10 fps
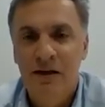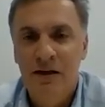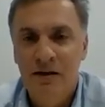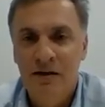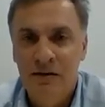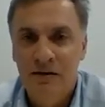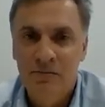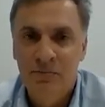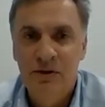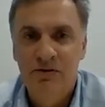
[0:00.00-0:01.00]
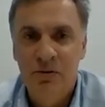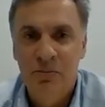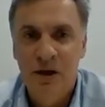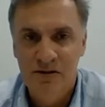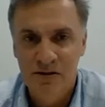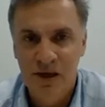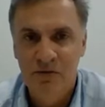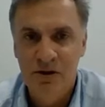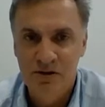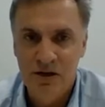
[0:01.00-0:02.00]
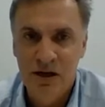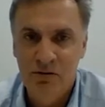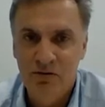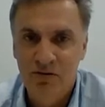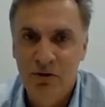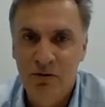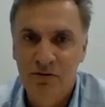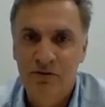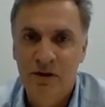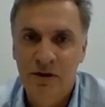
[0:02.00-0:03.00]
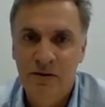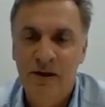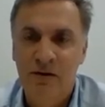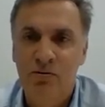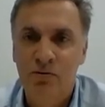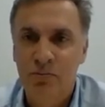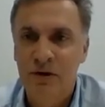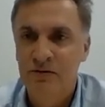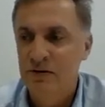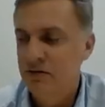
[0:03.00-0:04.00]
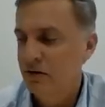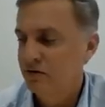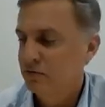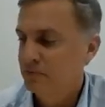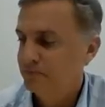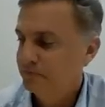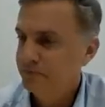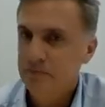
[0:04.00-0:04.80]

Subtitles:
then at least on the basis of the evidence in Andrew and Florence, that will be successful.